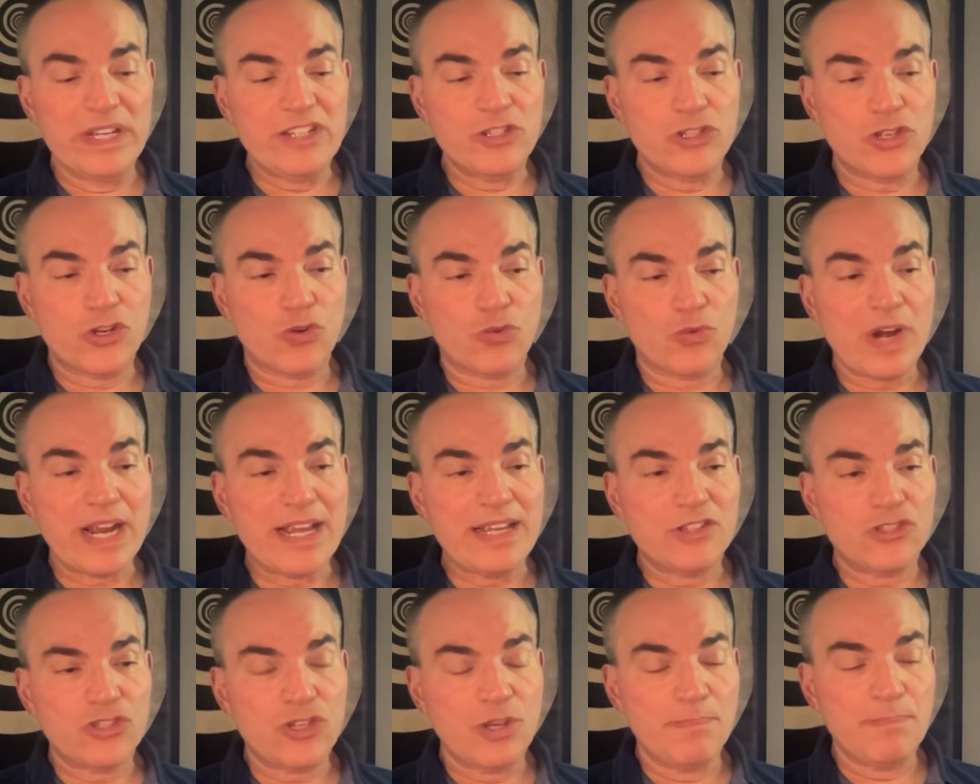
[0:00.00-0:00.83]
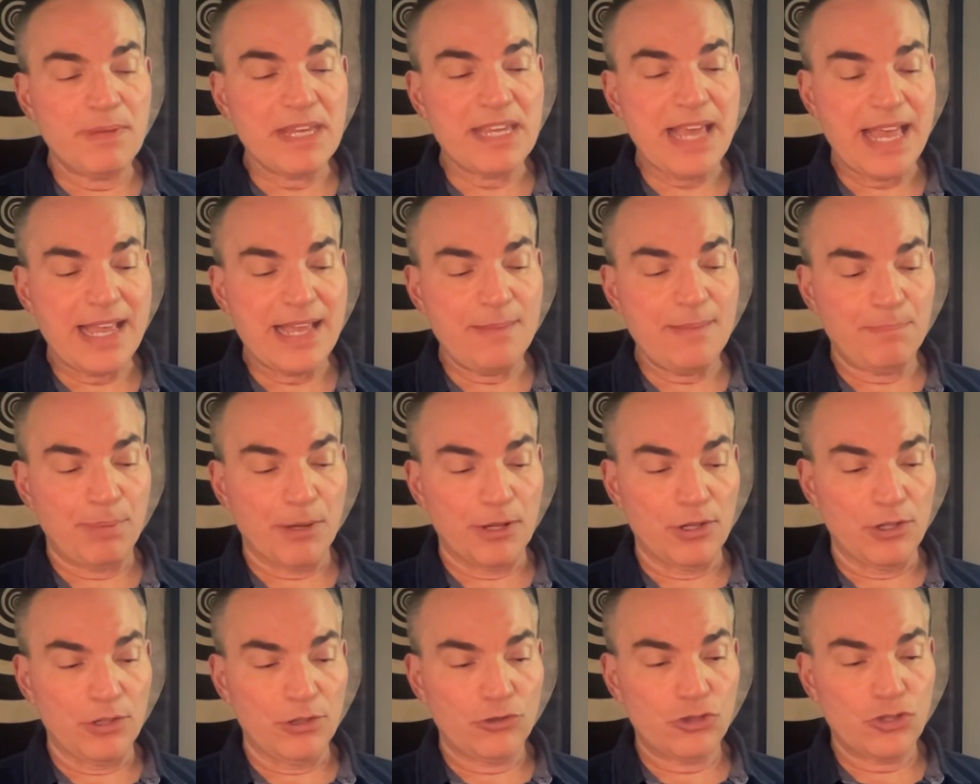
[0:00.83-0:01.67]
great to be
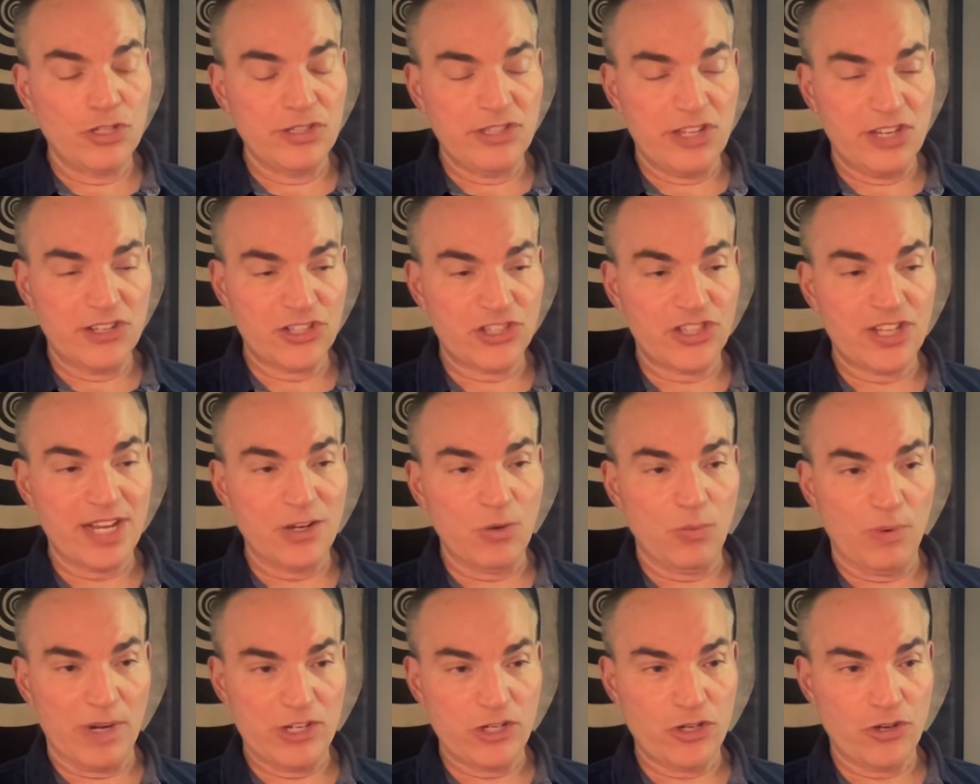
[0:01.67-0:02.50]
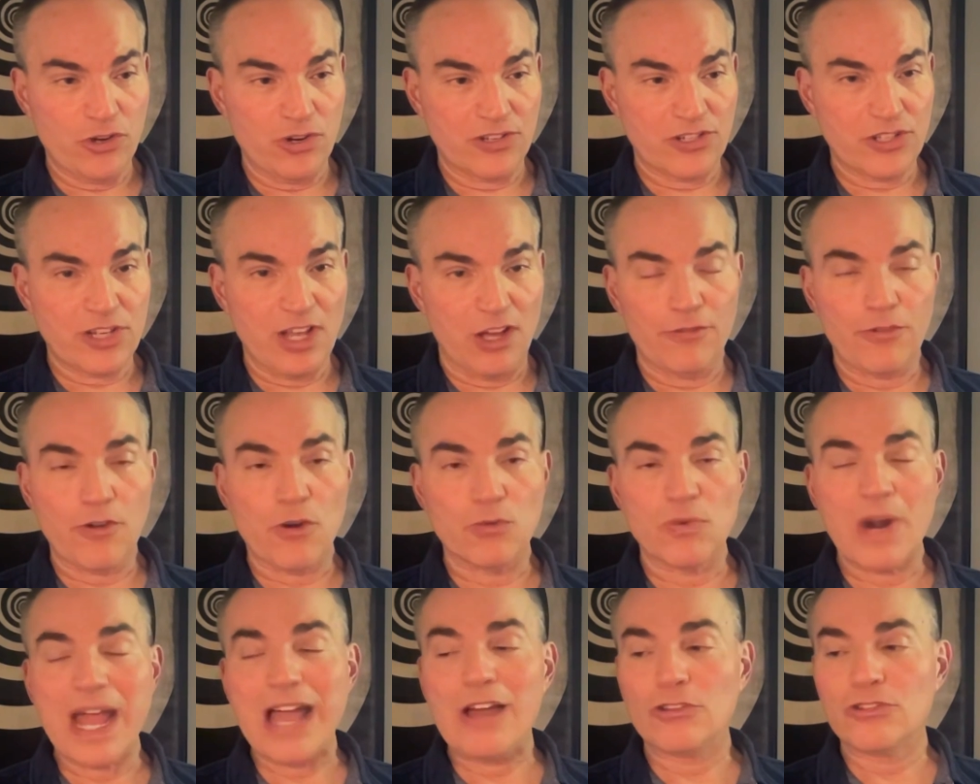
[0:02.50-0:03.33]
able to distinguish yourself
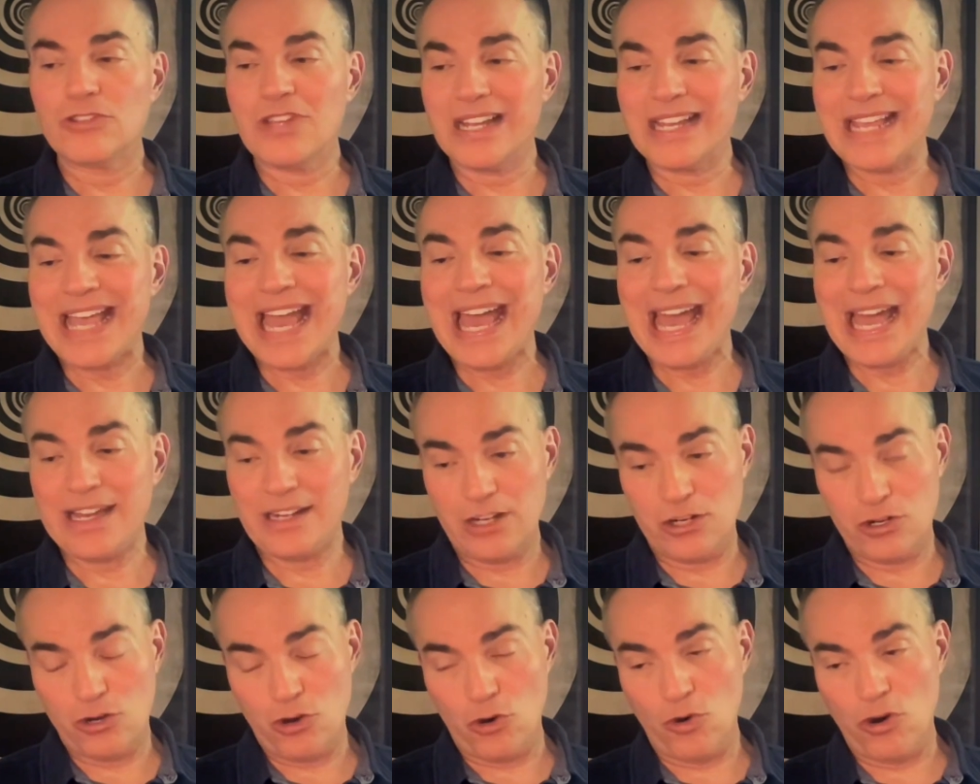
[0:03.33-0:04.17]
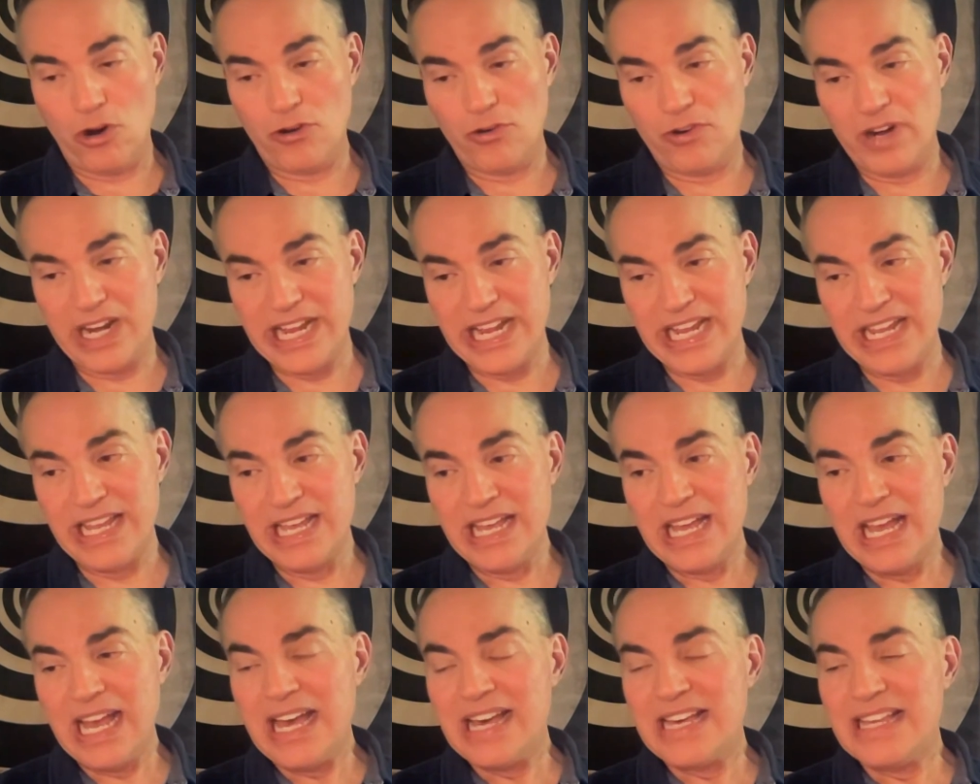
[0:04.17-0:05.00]
around a category
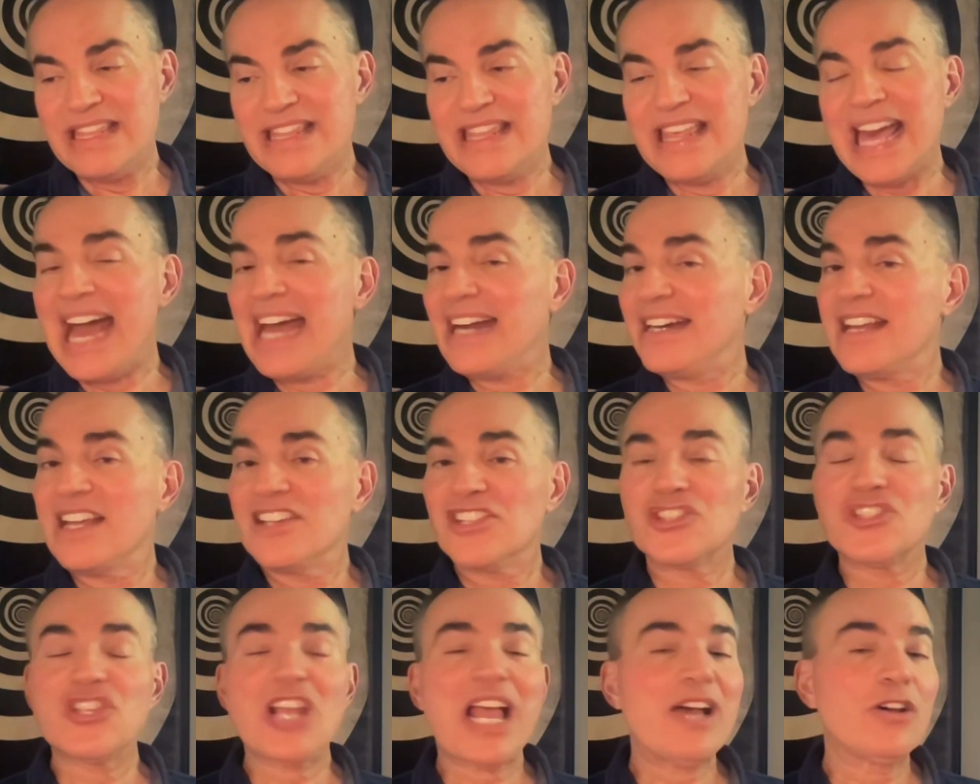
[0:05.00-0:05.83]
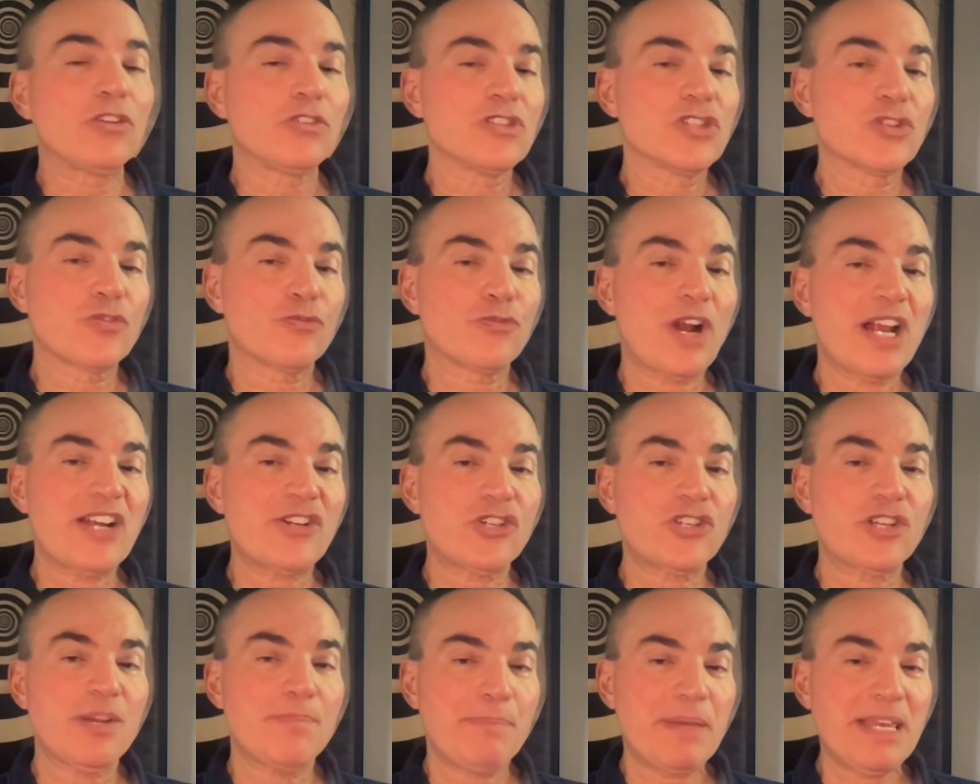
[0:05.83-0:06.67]
that sounds
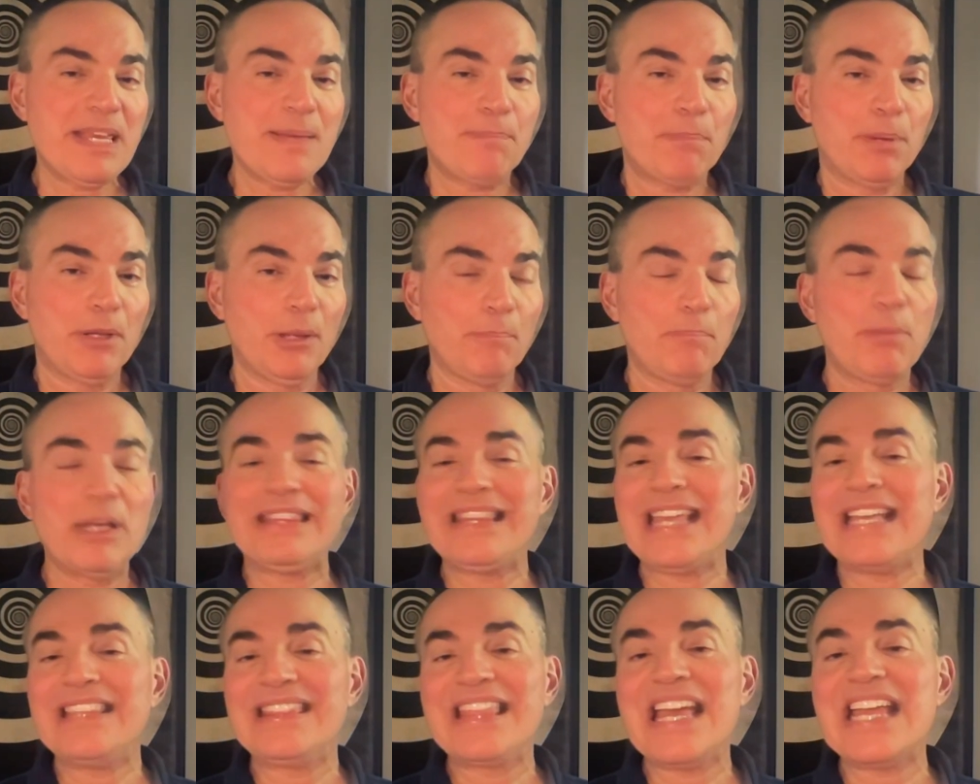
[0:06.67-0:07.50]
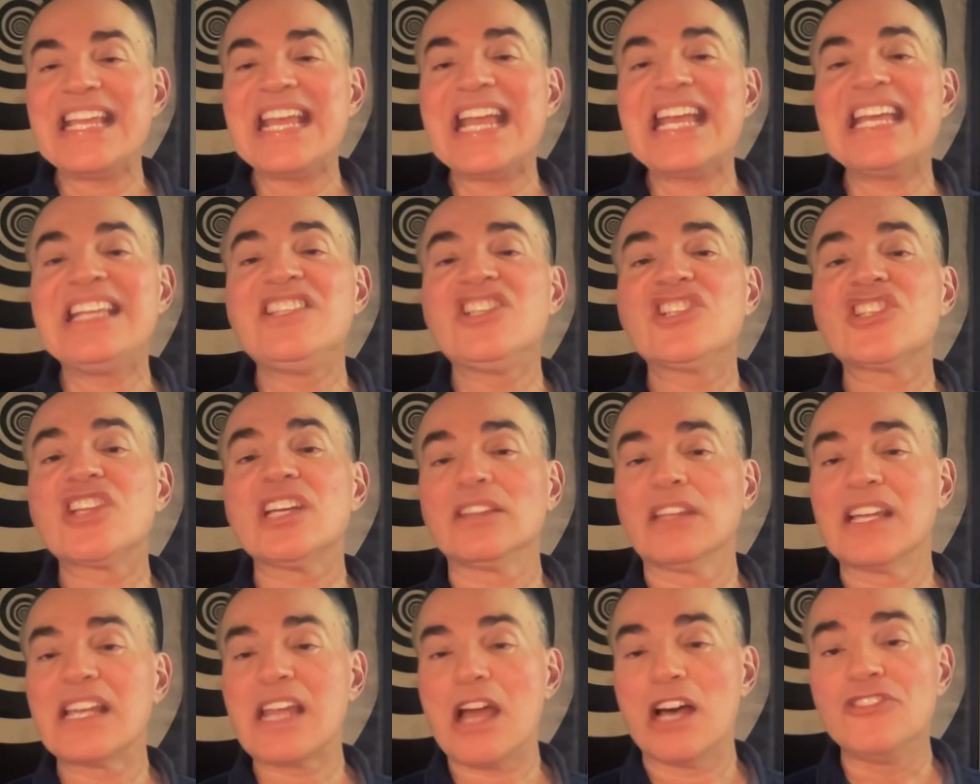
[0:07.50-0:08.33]
fresh to people, but that they
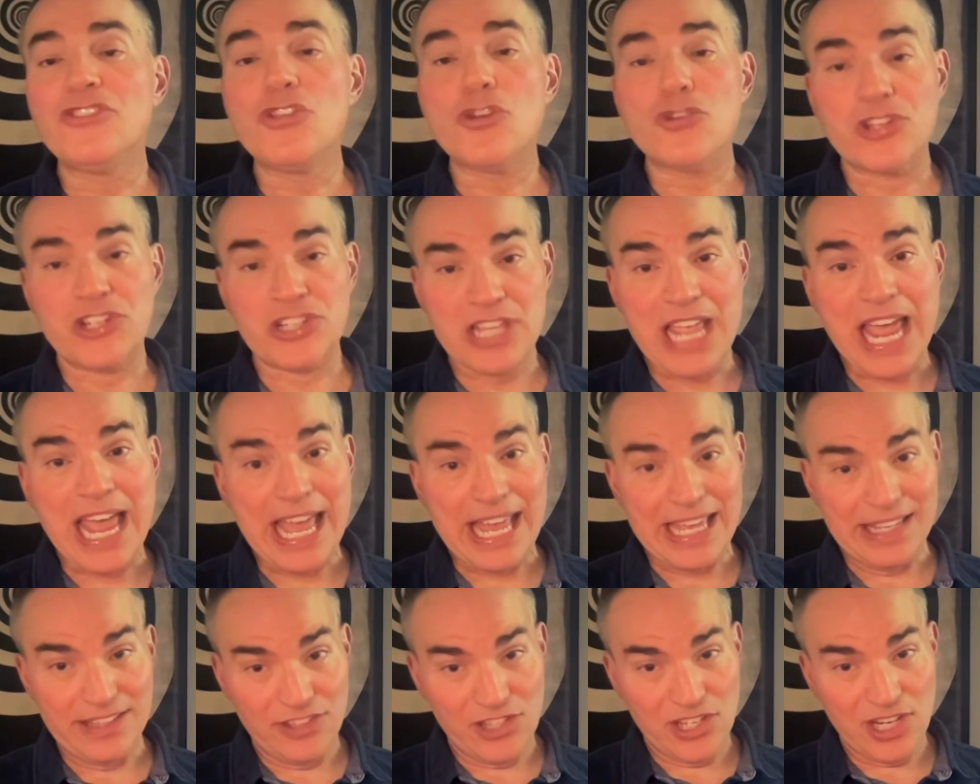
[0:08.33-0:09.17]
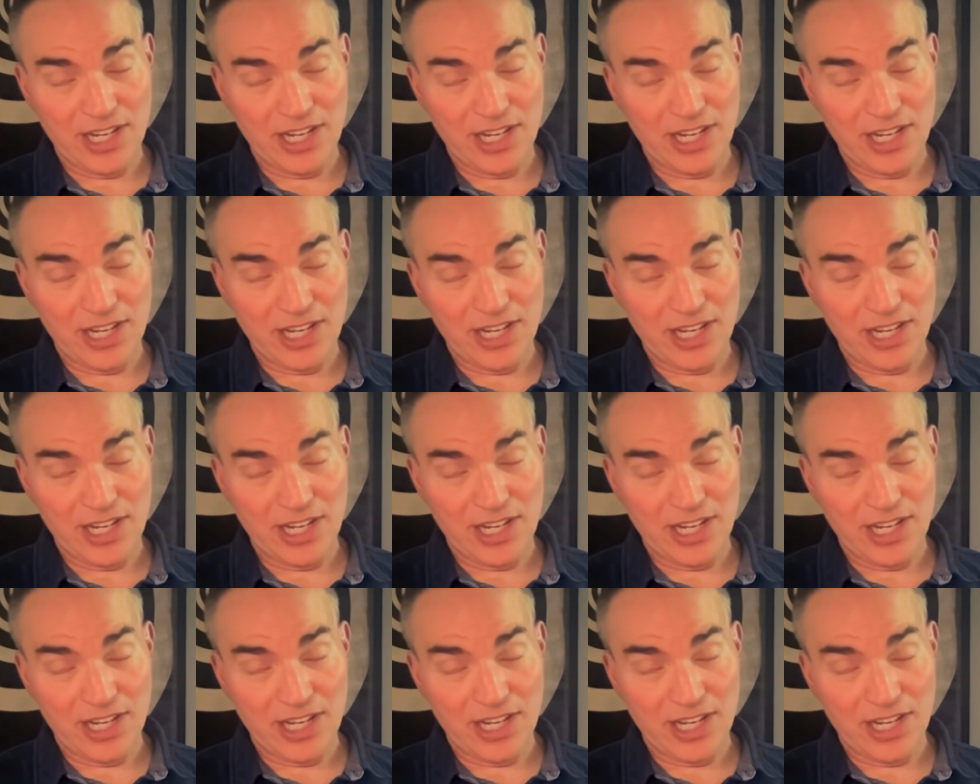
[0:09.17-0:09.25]
instantly understand.